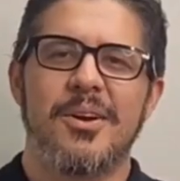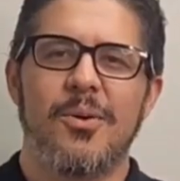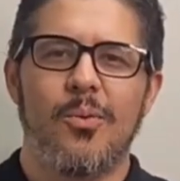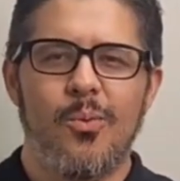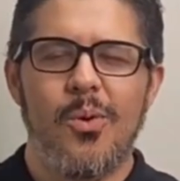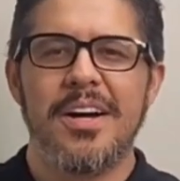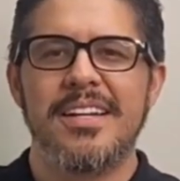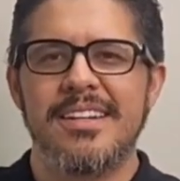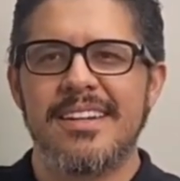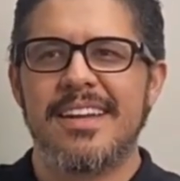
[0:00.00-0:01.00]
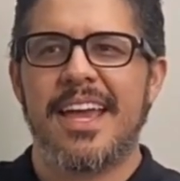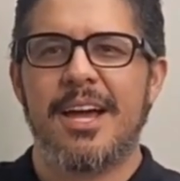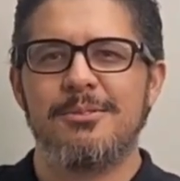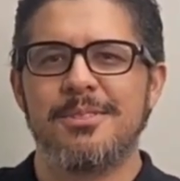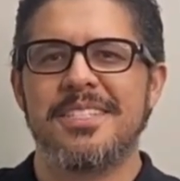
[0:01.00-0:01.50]
What
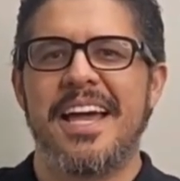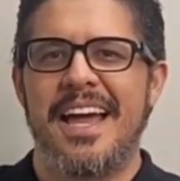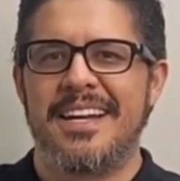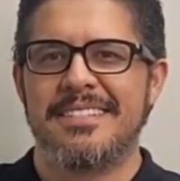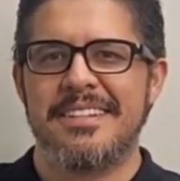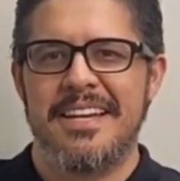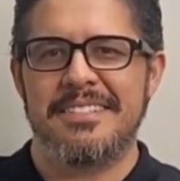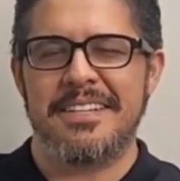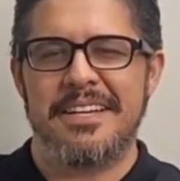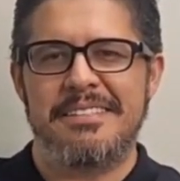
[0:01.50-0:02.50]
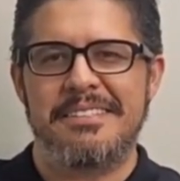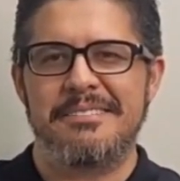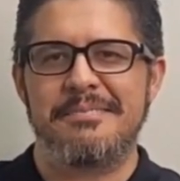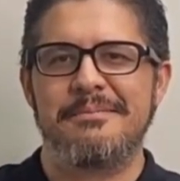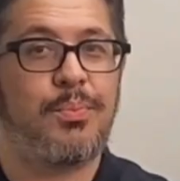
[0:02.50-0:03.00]
counts as an asset?
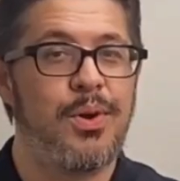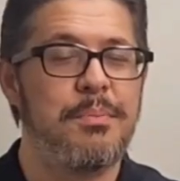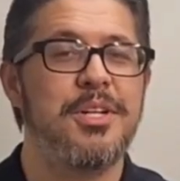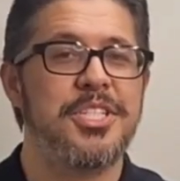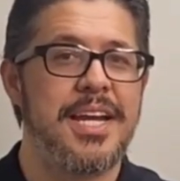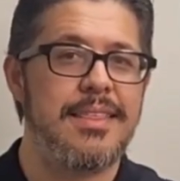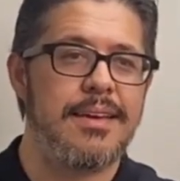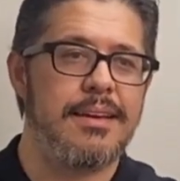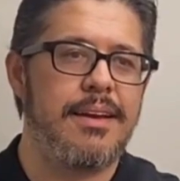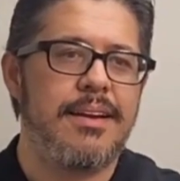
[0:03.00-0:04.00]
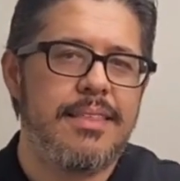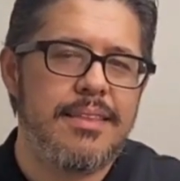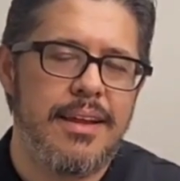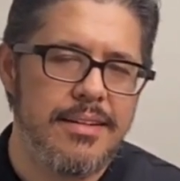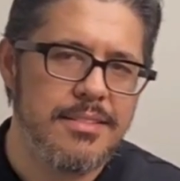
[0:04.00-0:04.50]
Pretty much anything
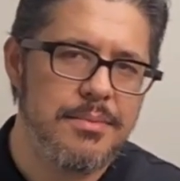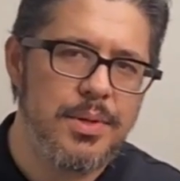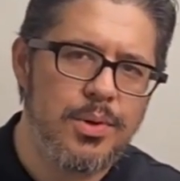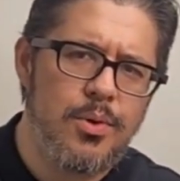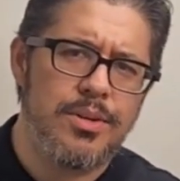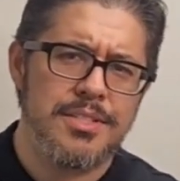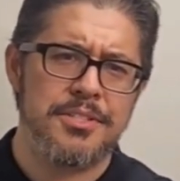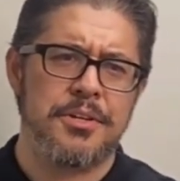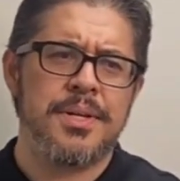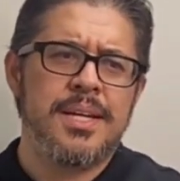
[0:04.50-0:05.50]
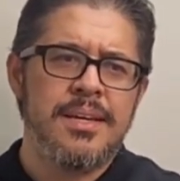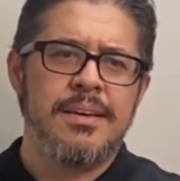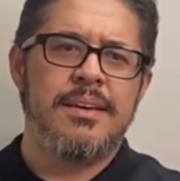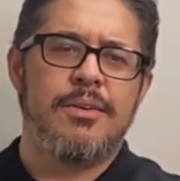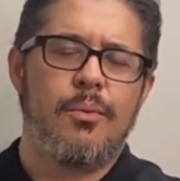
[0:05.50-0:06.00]
that needs to be recorded. So
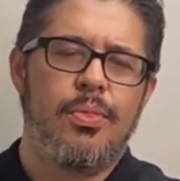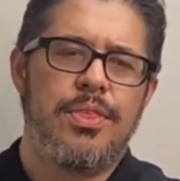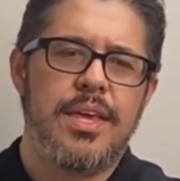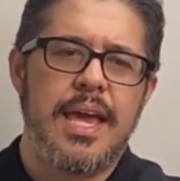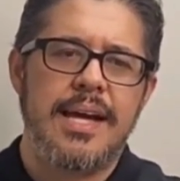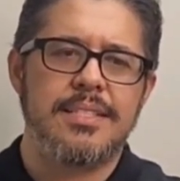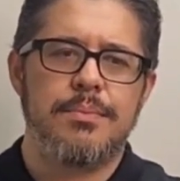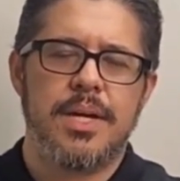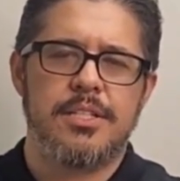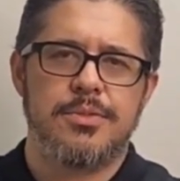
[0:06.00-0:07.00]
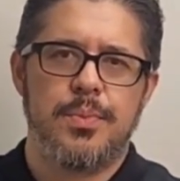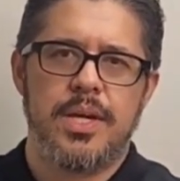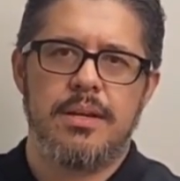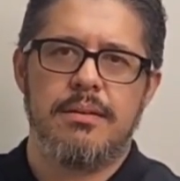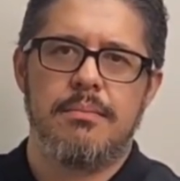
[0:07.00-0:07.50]
the asset
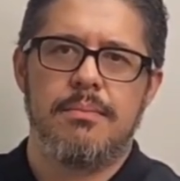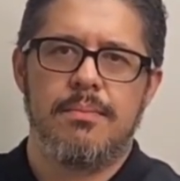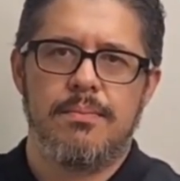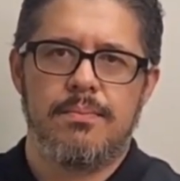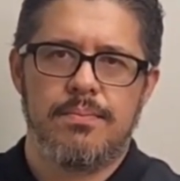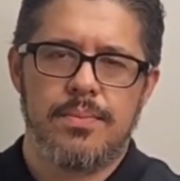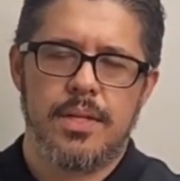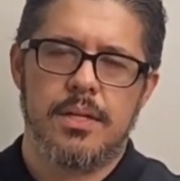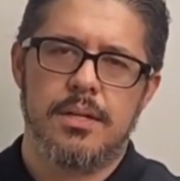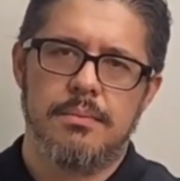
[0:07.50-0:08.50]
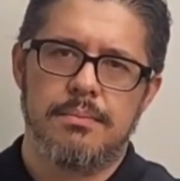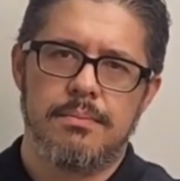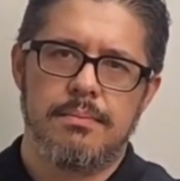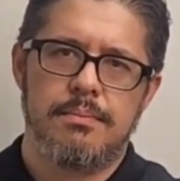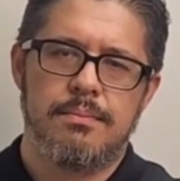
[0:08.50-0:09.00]
management
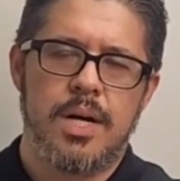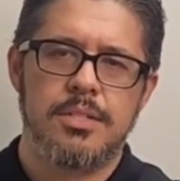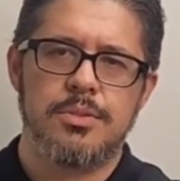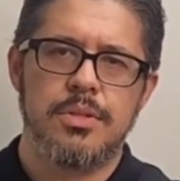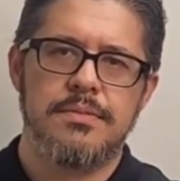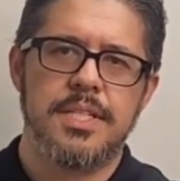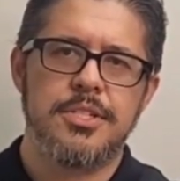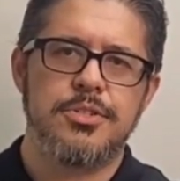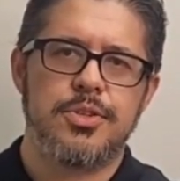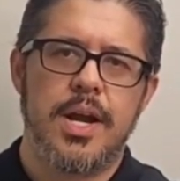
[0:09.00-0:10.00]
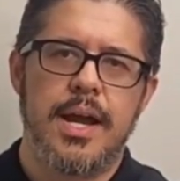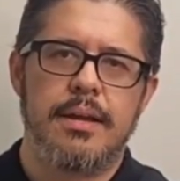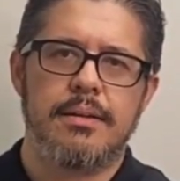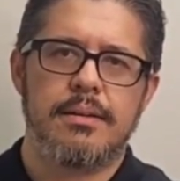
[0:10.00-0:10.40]
module of ISsueTrack